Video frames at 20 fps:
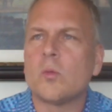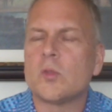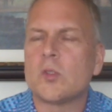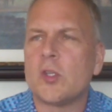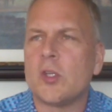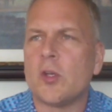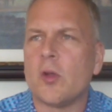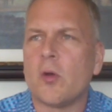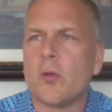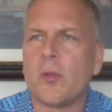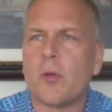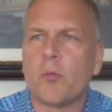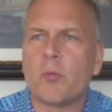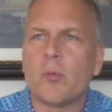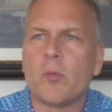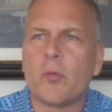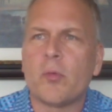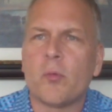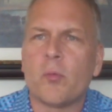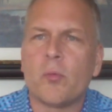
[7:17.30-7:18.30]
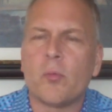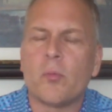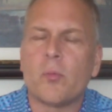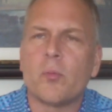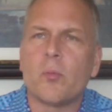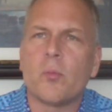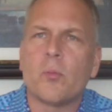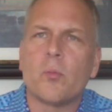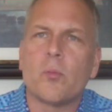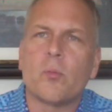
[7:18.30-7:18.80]
you know, the, the
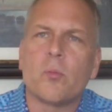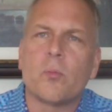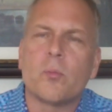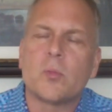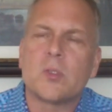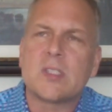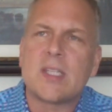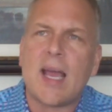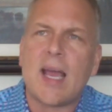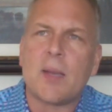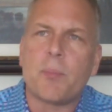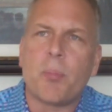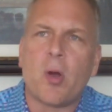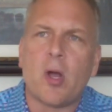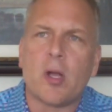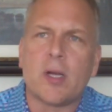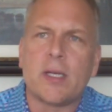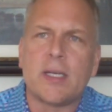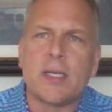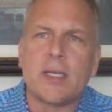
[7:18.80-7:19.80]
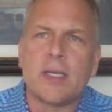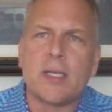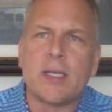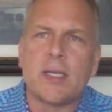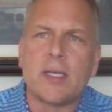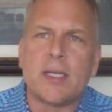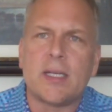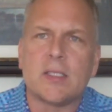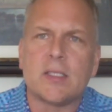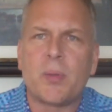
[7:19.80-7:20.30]
sad part
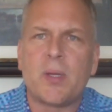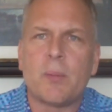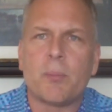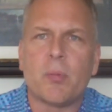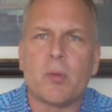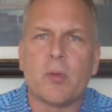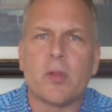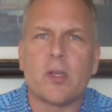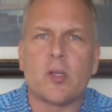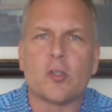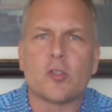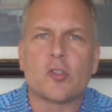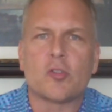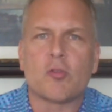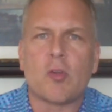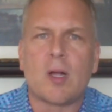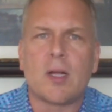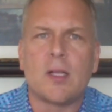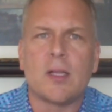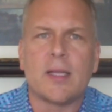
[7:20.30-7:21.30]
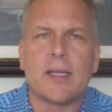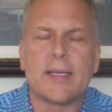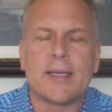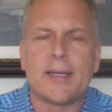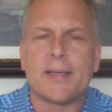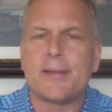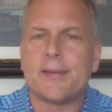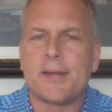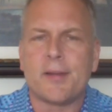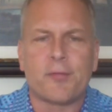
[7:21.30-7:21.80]
is there are people that are
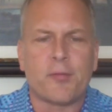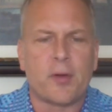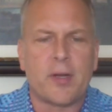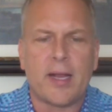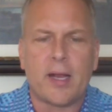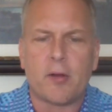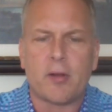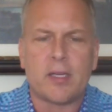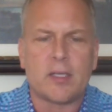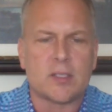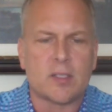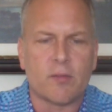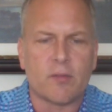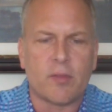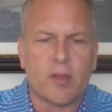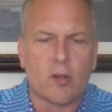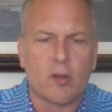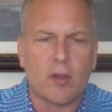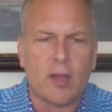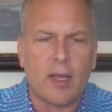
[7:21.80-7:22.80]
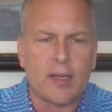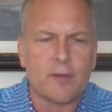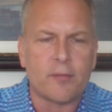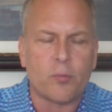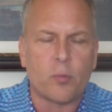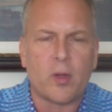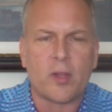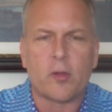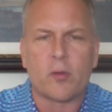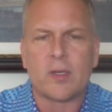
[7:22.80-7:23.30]
struggling in different areas of their
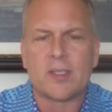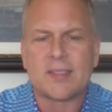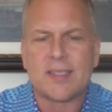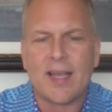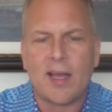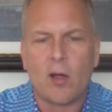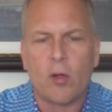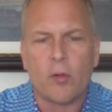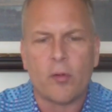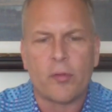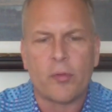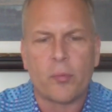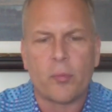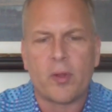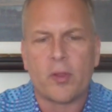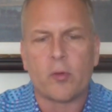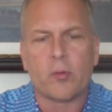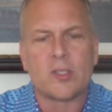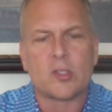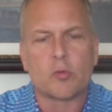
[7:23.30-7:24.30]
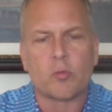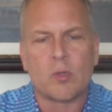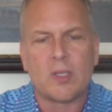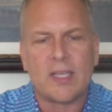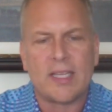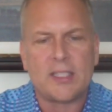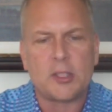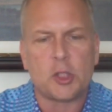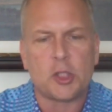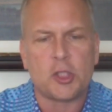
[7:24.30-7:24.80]
life, whether it's health, whether it's
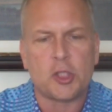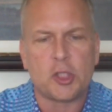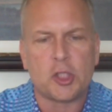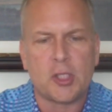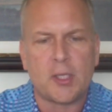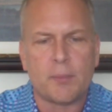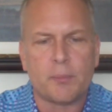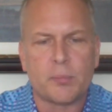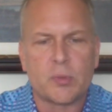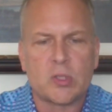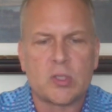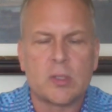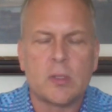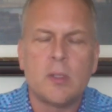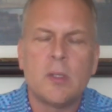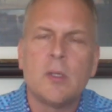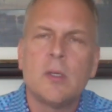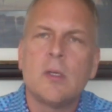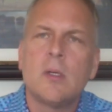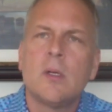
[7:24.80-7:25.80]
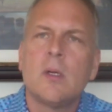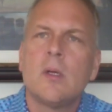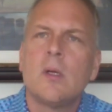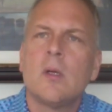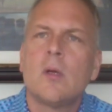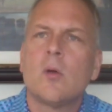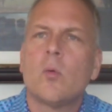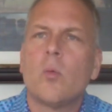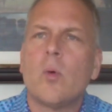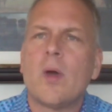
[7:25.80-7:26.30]
relationships,
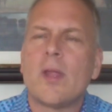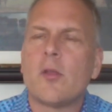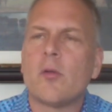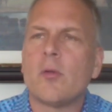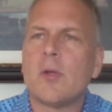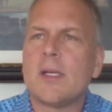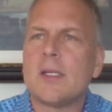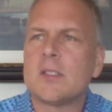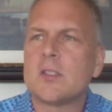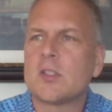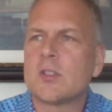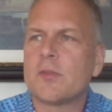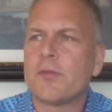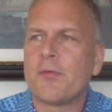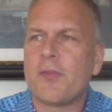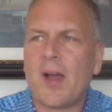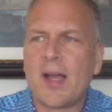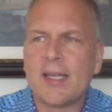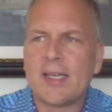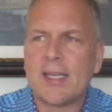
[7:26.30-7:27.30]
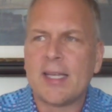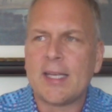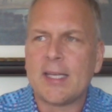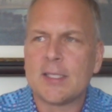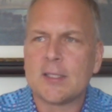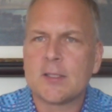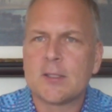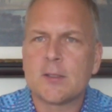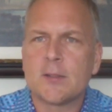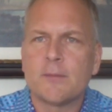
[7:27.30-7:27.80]
whether it's
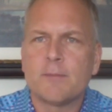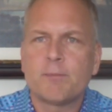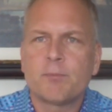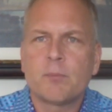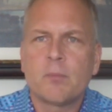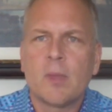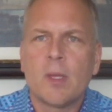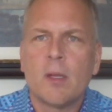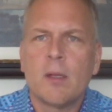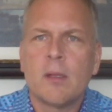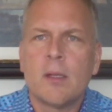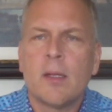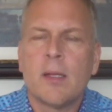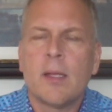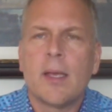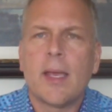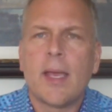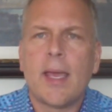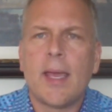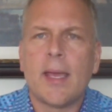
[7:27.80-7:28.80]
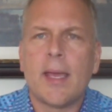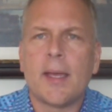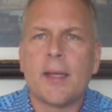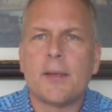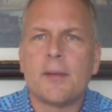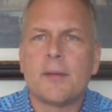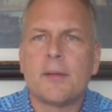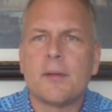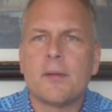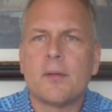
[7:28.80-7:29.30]
finance.
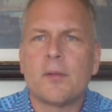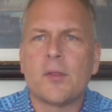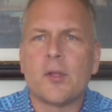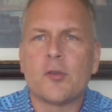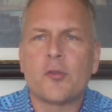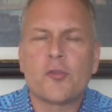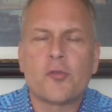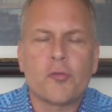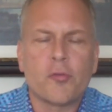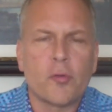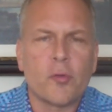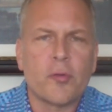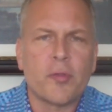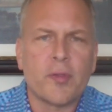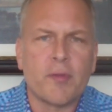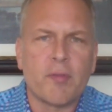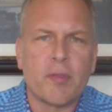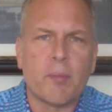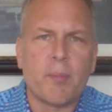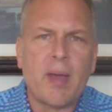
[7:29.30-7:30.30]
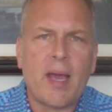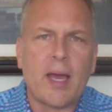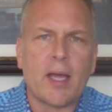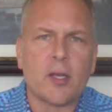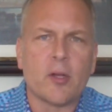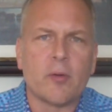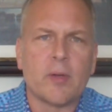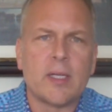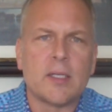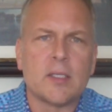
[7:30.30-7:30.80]
And the truth of the
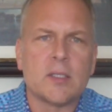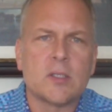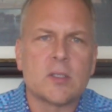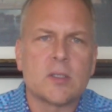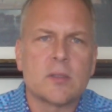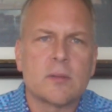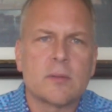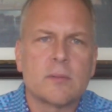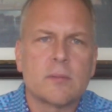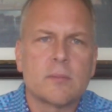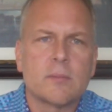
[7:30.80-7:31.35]
matter is,